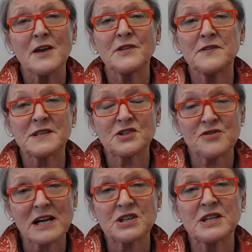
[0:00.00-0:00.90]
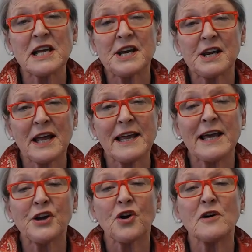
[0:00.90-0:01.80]
than the structure and
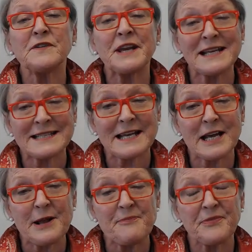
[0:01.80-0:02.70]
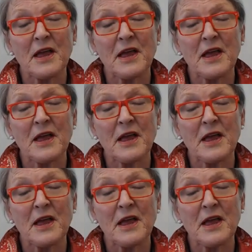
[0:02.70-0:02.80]
layout of an essay.